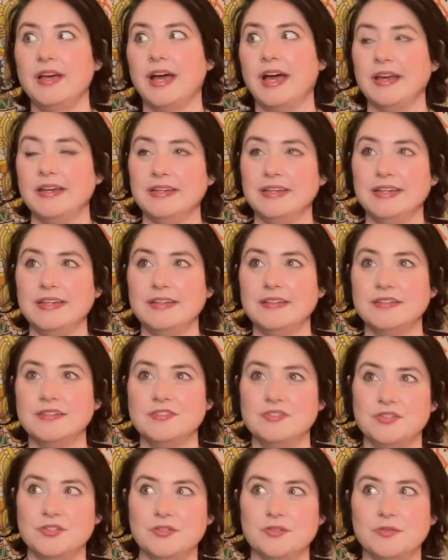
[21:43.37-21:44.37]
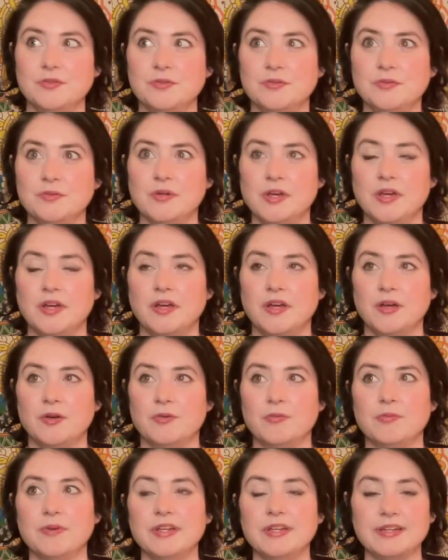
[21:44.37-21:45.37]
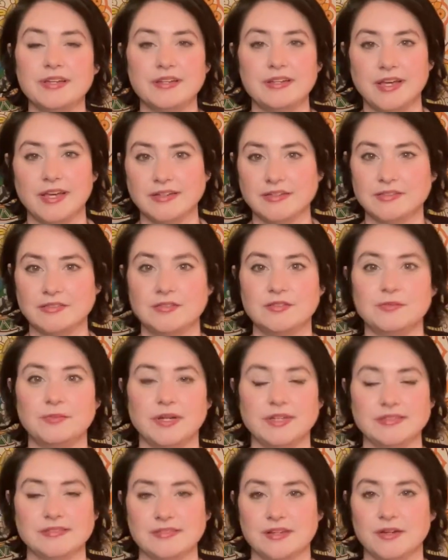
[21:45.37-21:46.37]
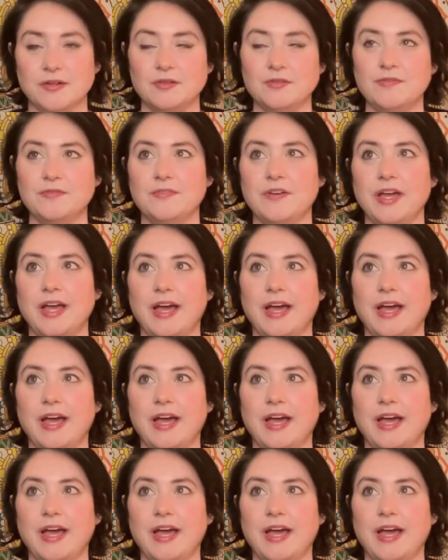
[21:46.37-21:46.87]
I needed to reconnect to myself